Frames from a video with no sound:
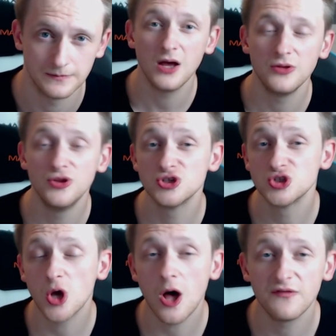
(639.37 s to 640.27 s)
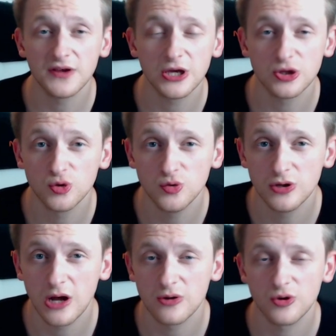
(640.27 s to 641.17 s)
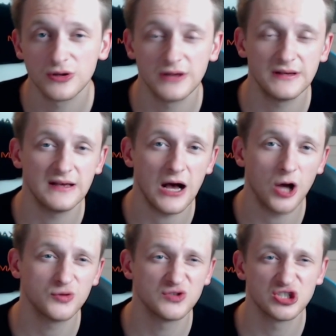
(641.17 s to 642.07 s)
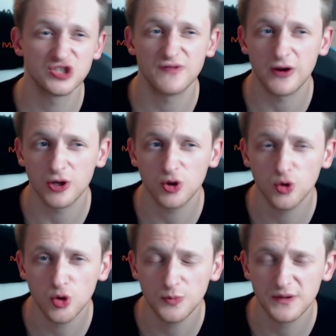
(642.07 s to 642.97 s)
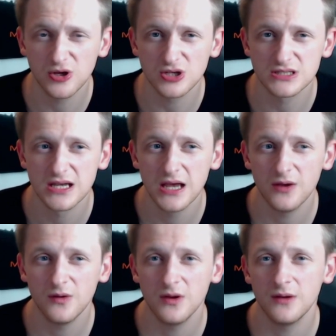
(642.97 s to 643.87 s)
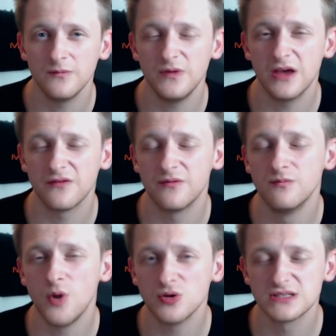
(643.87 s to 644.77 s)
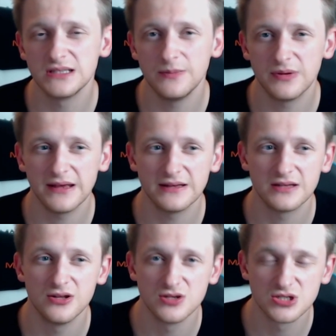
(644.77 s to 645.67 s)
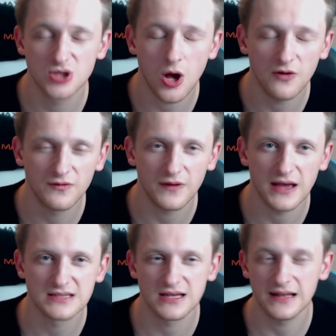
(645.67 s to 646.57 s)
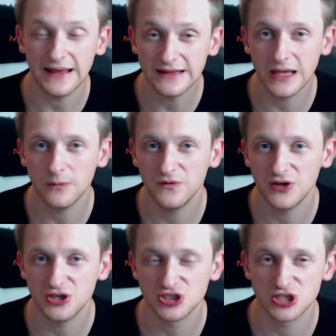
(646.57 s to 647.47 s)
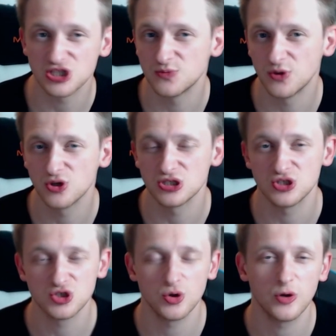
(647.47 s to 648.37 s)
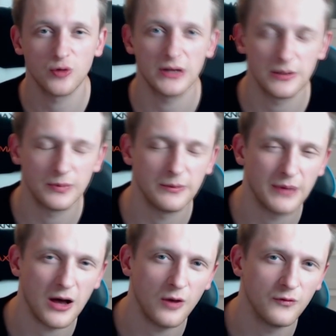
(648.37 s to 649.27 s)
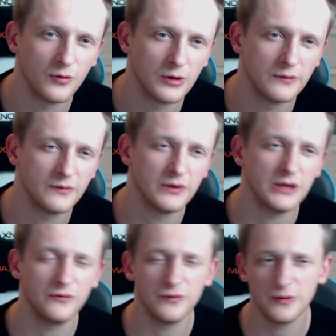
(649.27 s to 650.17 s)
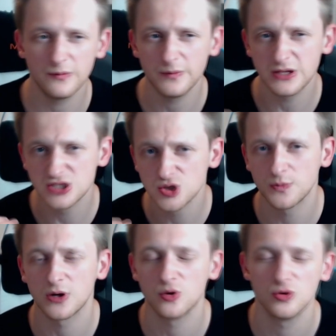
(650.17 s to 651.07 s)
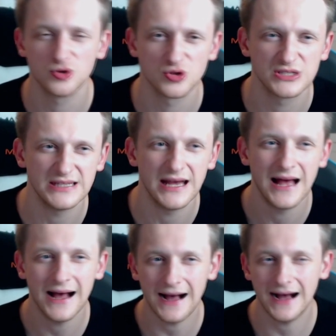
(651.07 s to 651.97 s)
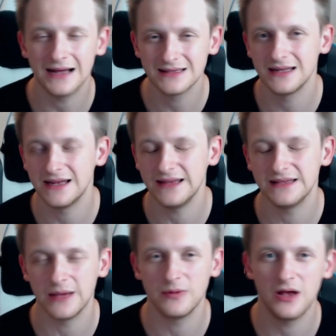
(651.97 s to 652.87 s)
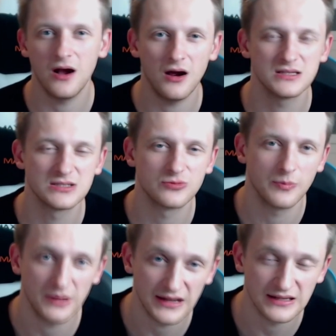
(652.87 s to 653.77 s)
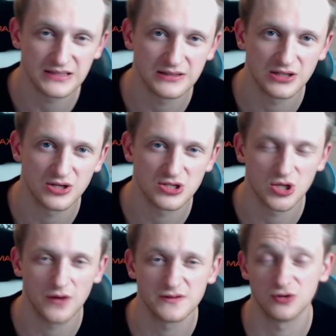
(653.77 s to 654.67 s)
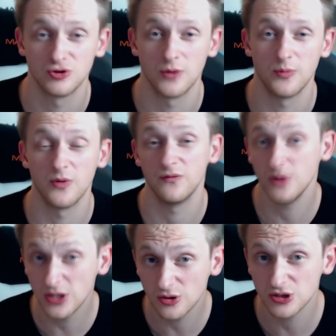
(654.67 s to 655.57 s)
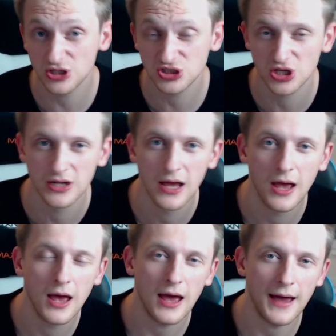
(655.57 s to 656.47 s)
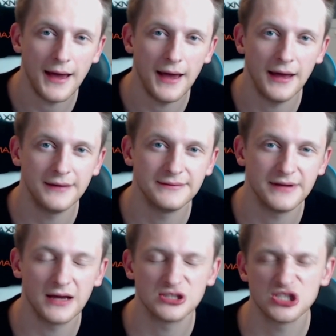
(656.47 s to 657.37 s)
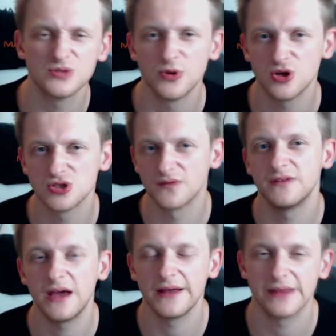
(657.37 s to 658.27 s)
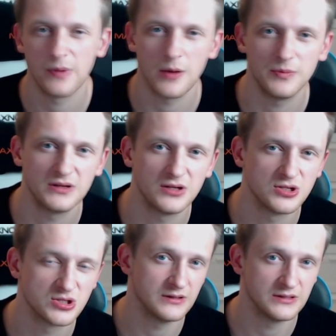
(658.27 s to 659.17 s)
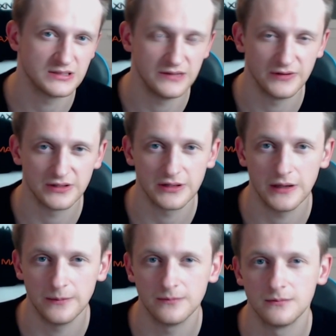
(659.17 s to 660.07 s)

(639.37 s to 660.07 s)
The Zorf and Khatoon are rotating out, which is very cool because we have mostly played Nazorf as a late game finisher just because it's so incredibly powerful, and it will be super cool to see other late game cards replacing the Nazorfs in terms of win condition. And yeah, just because of that, I'm happy that Nazorf is leaving the game.